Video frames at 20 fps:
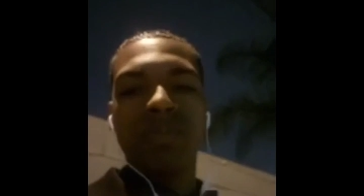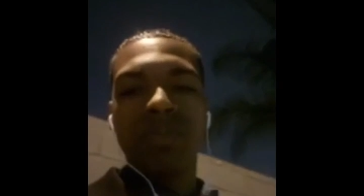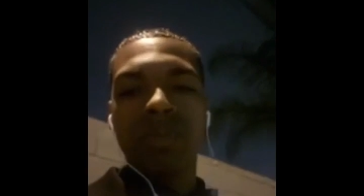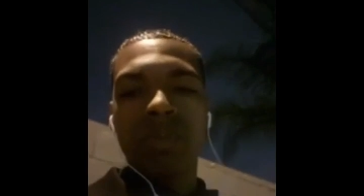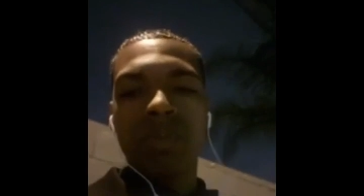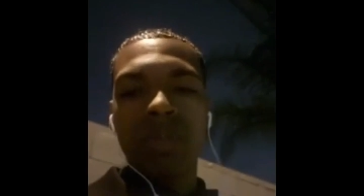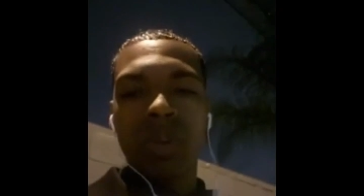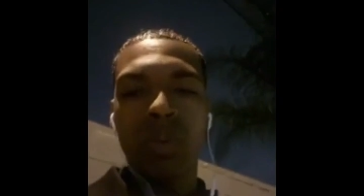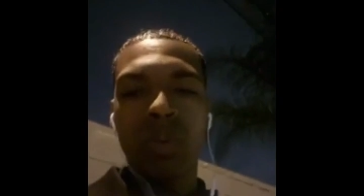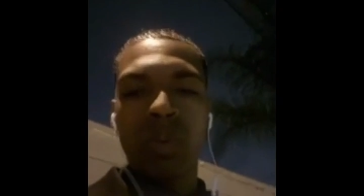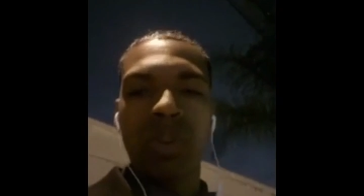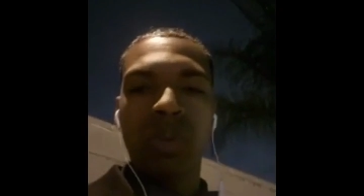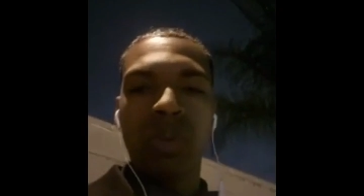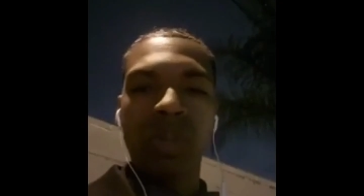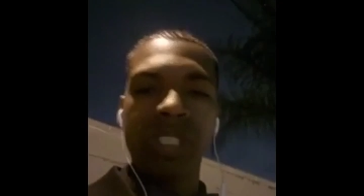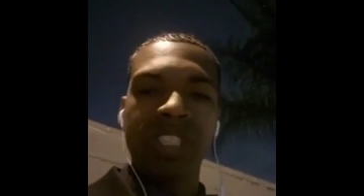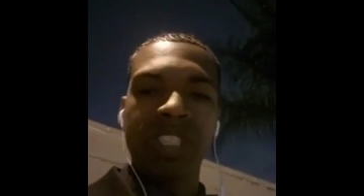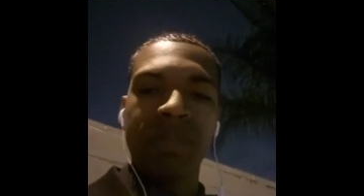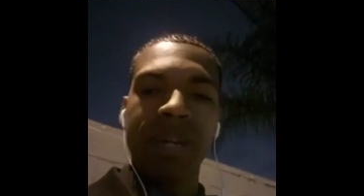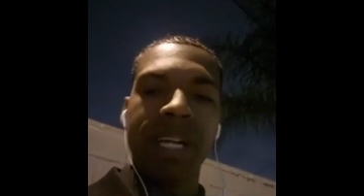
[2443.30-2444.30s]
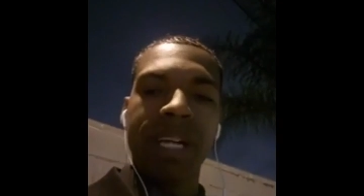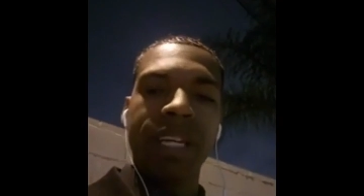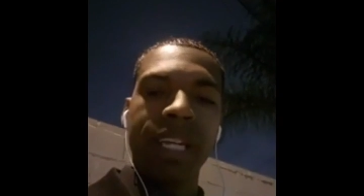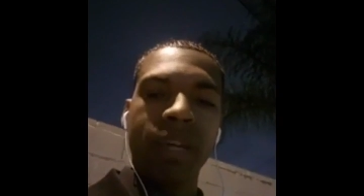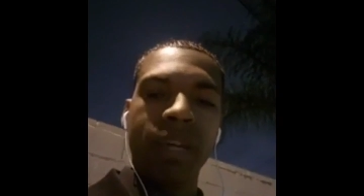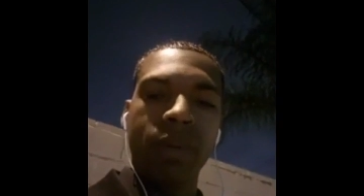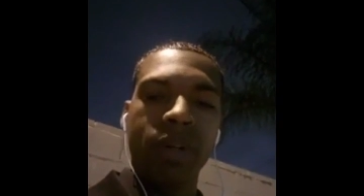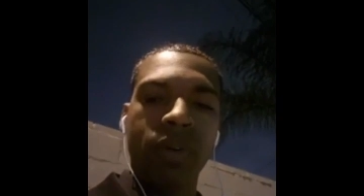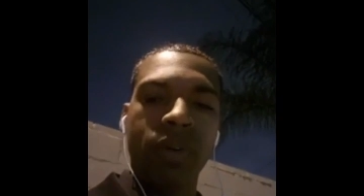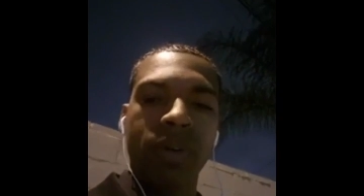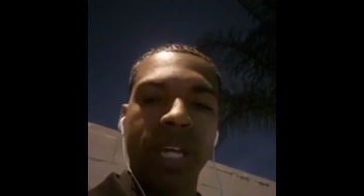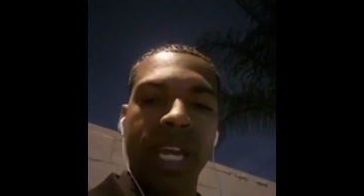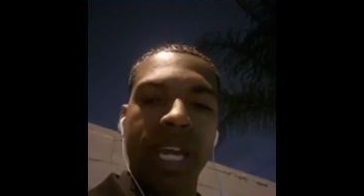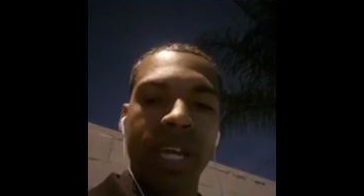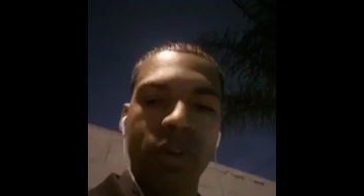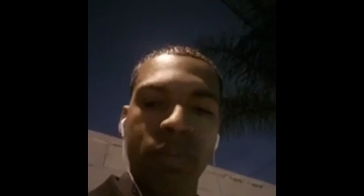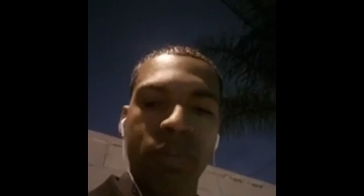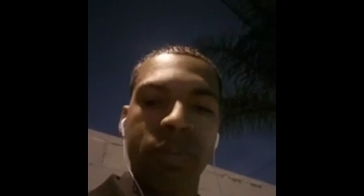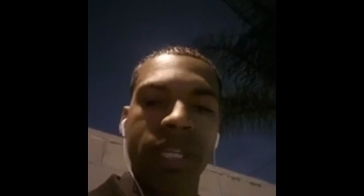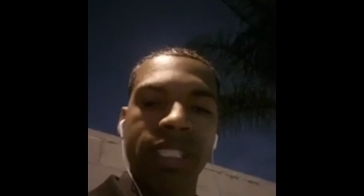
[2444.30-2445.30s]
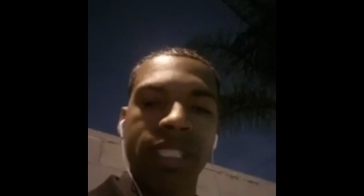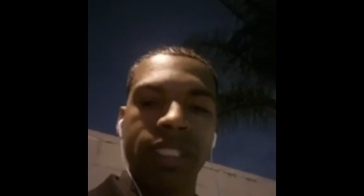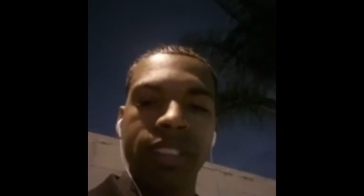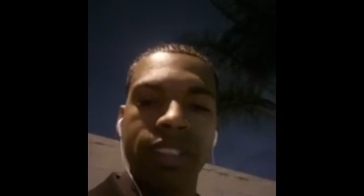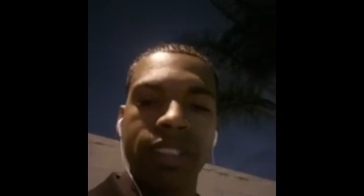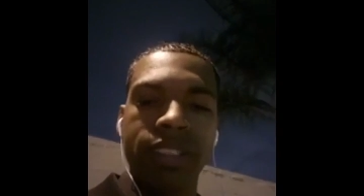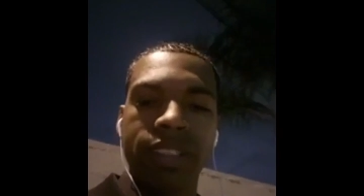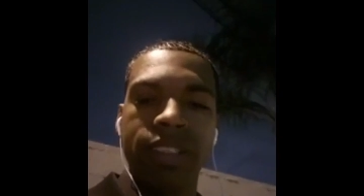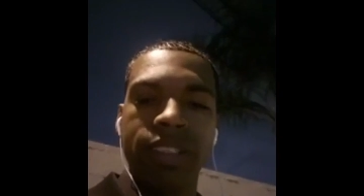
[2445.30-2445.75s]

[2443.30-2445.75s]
With the rest of my day, we're going to handle business.